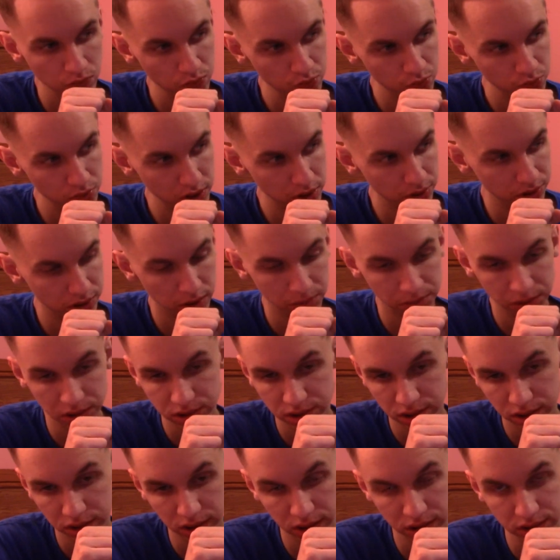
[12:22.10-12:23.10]
Yeah, with that being
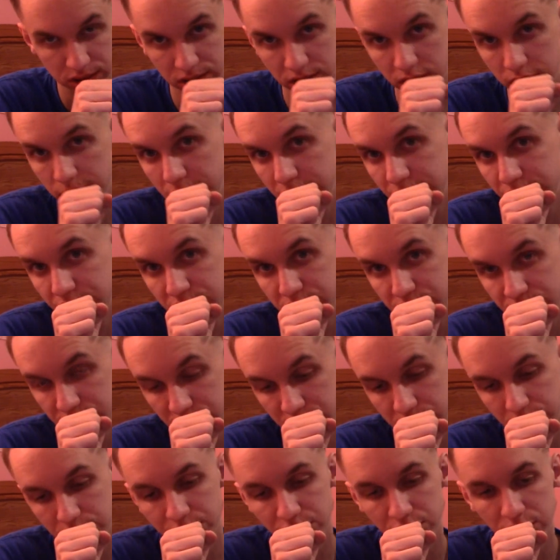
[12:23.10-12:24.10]
said, that's gonna be it for this
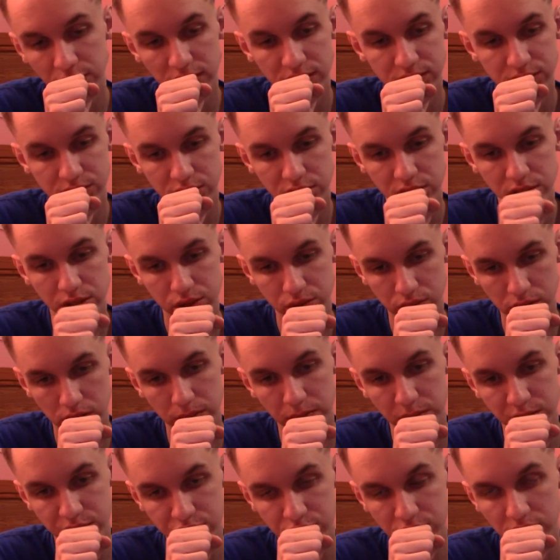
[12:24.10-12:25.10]
video. If you guys did enjoy it,
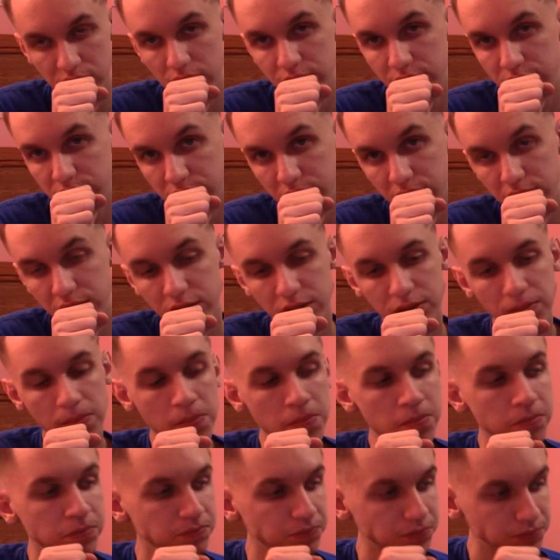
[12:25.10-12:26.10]
be sure to give it a like.
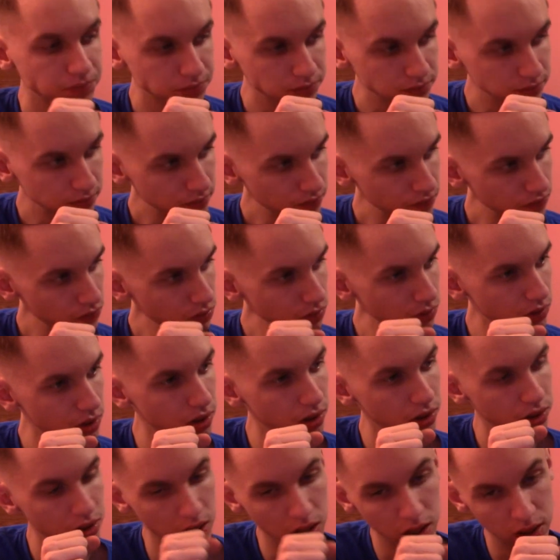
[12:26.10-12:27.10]

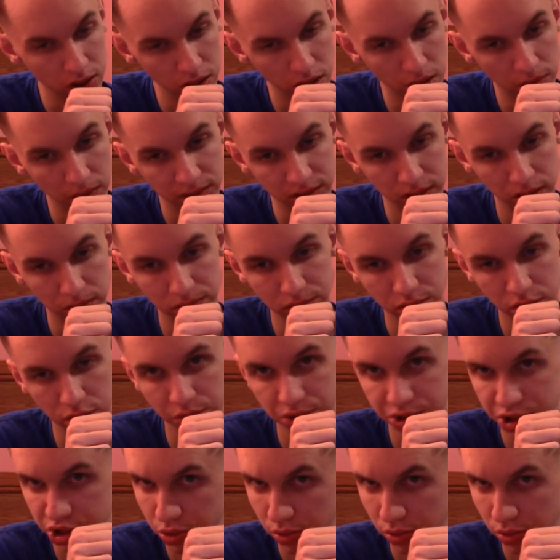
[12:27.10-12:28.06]
Comment down below, would you